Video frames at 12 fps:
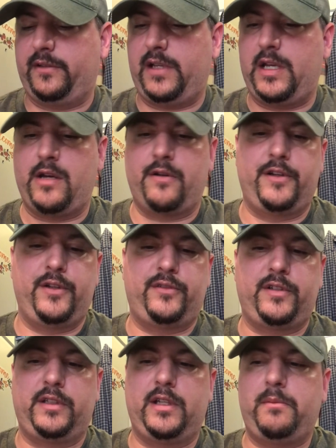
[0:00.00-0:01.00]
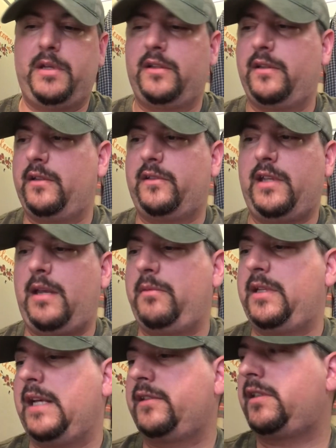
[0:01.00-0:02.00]
and introducing them into the same
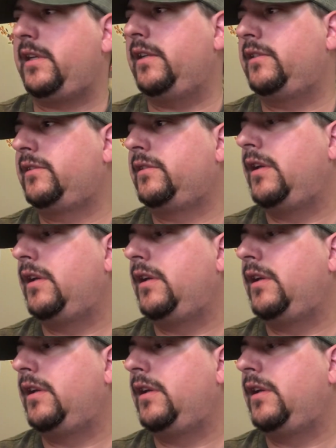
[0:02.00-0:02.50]
test kits